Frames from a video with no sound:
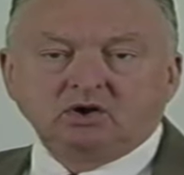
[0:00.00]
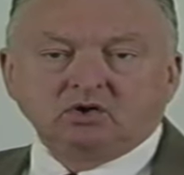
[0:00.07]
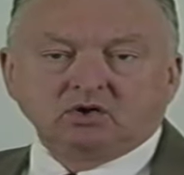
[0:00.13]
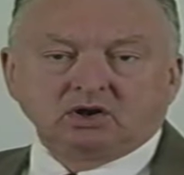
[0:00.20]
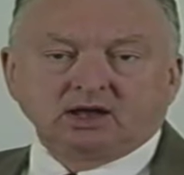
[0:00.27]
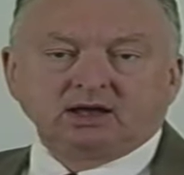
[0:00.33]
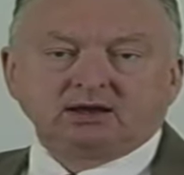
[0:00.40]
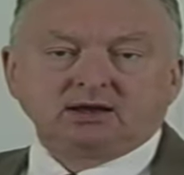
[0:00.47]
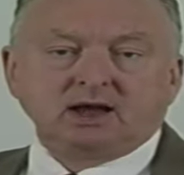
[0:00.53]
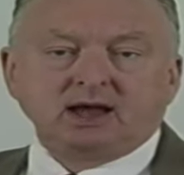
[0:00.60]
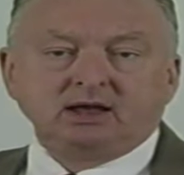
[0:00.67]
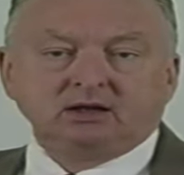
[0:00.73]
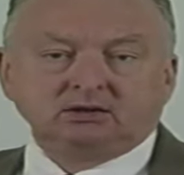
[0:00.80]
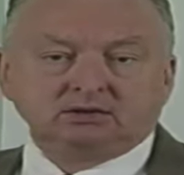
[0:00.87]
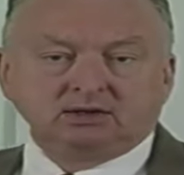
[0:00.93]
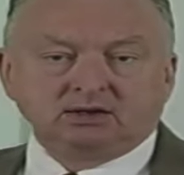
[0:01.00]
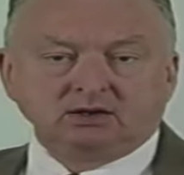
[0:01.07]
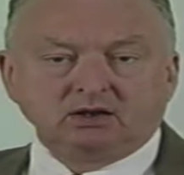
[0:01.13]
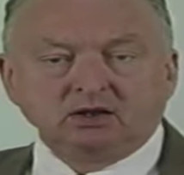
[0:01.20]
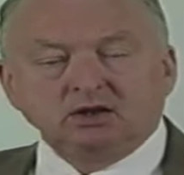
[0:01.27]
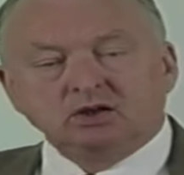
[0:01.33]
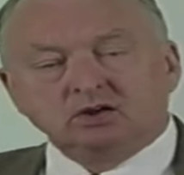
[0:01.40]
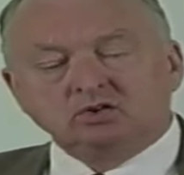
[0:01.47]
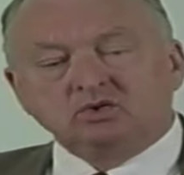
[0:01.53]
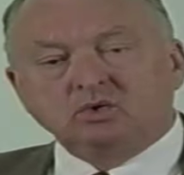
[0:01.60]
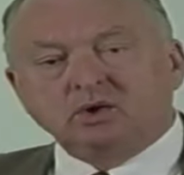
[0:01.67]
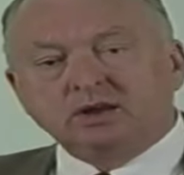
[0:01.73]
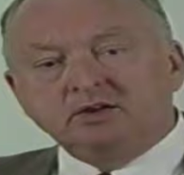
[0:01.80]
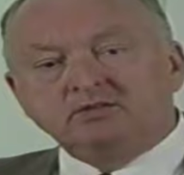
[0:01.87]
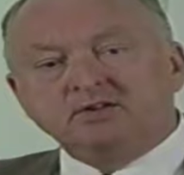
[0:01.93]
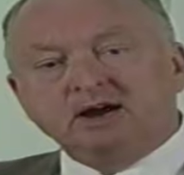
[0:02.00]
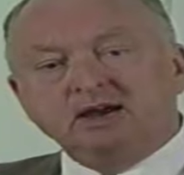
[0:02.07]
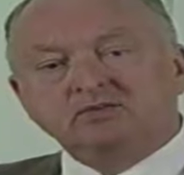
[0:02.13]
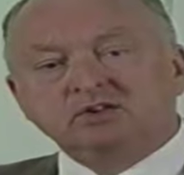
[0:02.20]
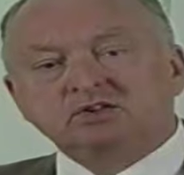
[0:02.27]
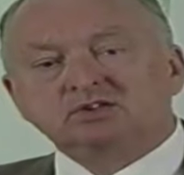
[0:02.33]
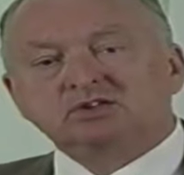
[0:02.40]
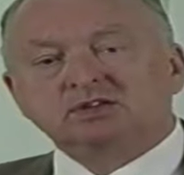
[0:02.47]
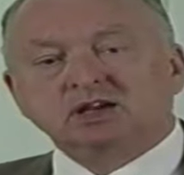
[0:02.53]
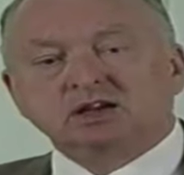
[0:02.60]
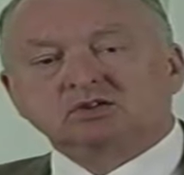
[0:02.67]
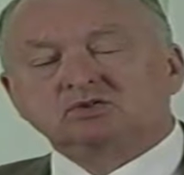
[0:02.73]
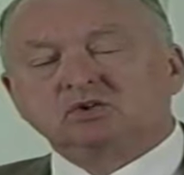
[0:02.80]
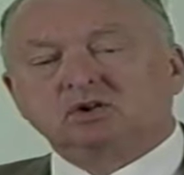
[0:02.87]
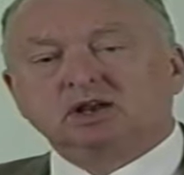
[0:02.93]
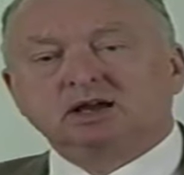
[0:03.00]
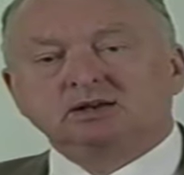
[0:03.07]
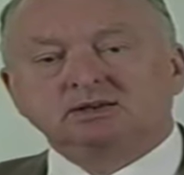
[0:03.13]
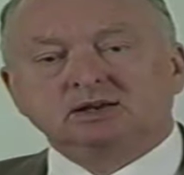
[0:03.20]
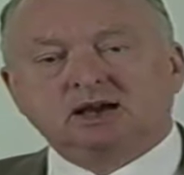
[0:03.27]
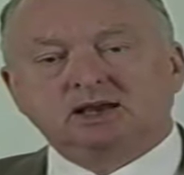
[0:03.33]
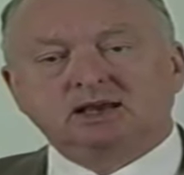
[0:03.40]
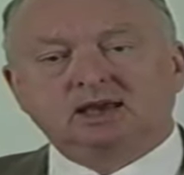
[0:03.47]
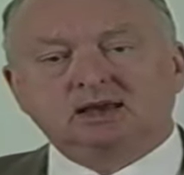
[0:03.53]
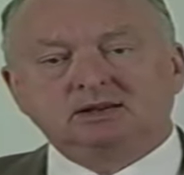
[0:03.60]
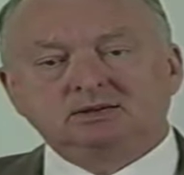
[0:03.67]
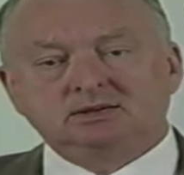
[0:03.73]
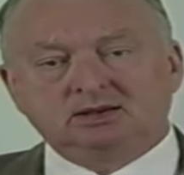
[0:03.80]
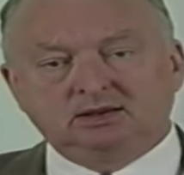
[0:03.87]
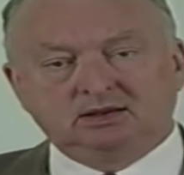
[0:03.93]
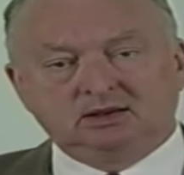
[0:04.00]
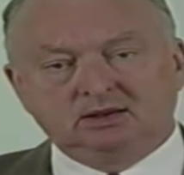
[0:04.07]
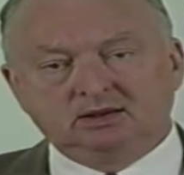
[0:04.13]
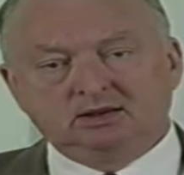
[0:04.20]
or like Kyle did, 25 and 6, or like Diane did.